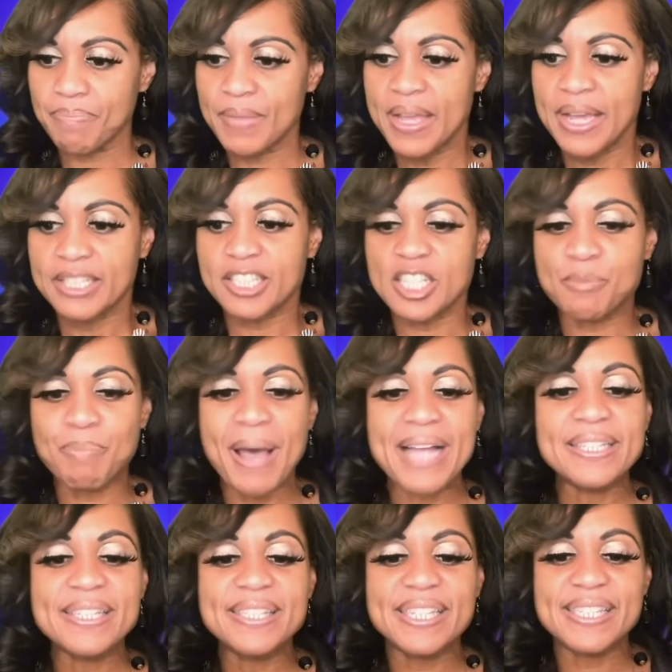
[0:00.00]
It says
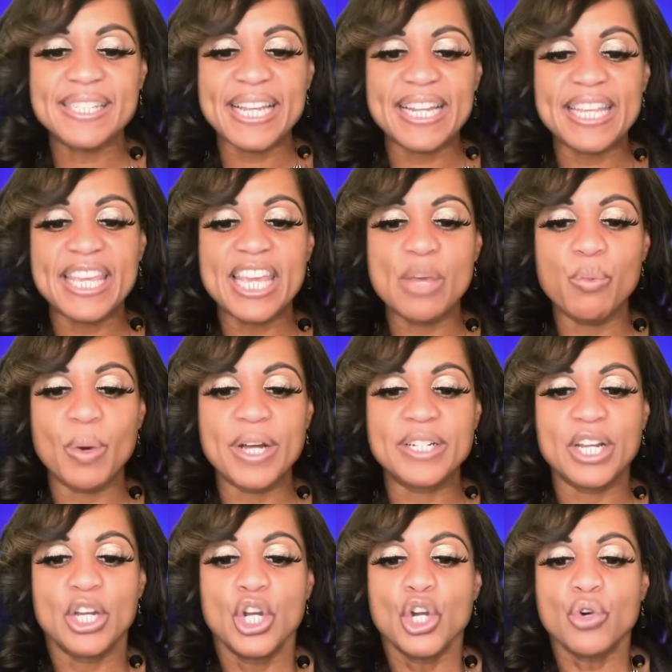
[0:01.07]
Pattinson said he
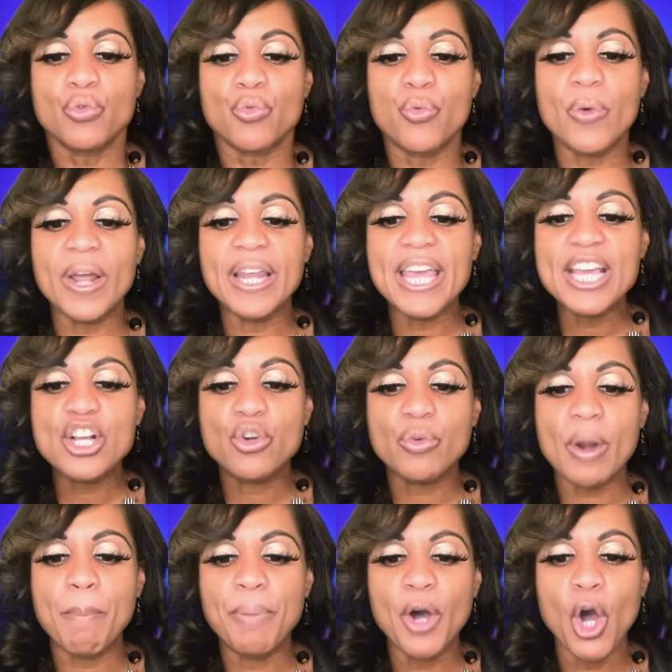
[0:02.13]
would really
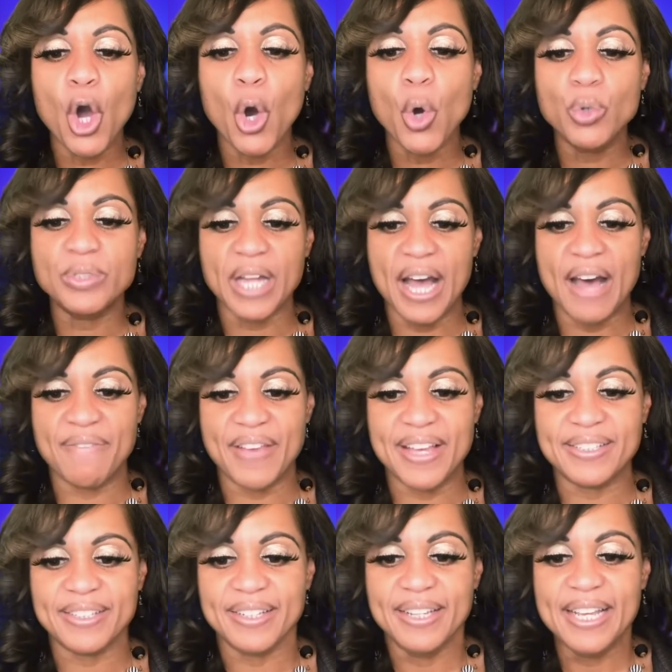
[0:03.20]
grip hold of
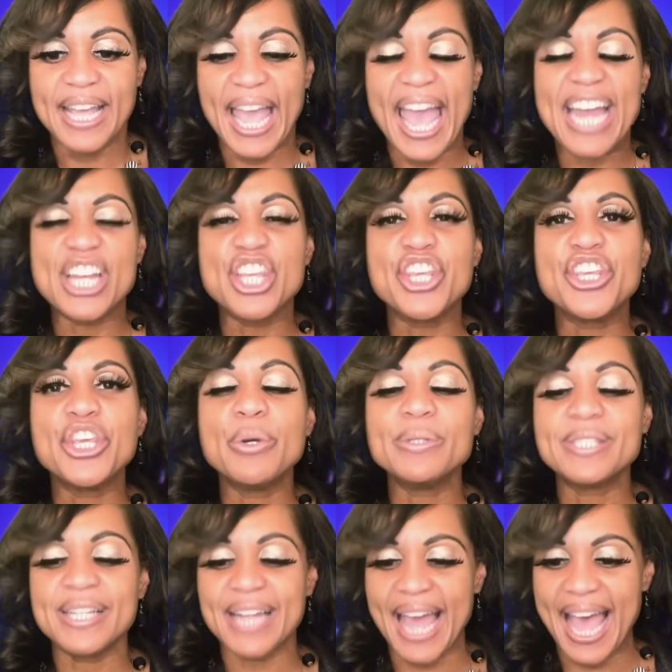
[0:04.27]
it and
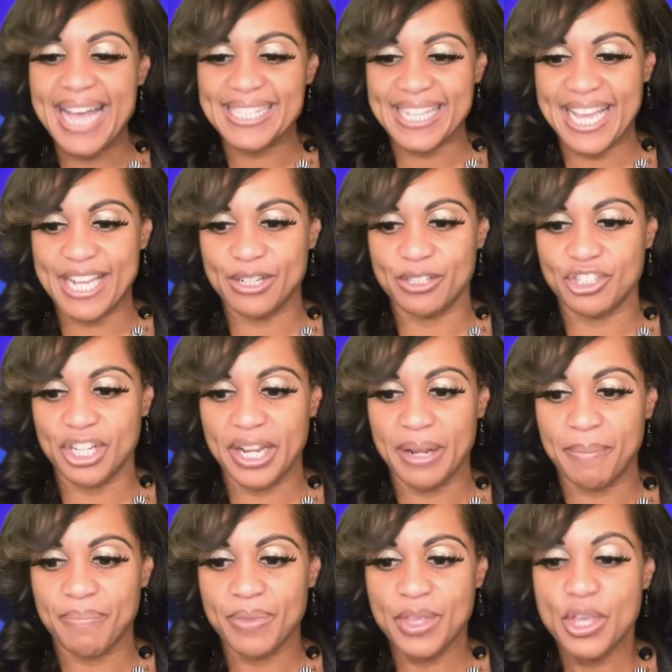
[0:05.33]
use it as energy,